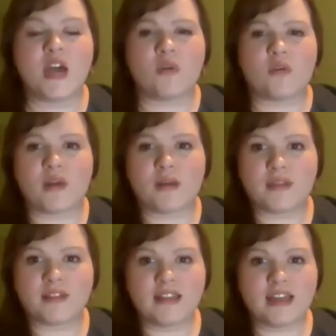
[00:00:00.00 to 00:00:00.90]
we want to
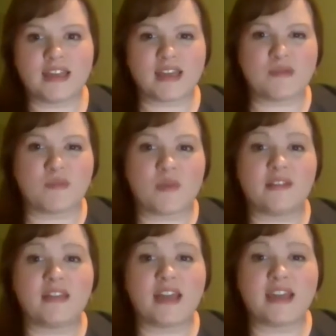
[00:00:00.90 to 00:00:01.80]
be like him, we
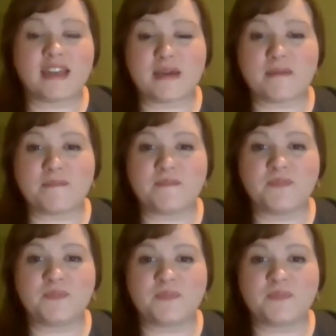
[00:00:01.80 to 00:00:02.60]
like him,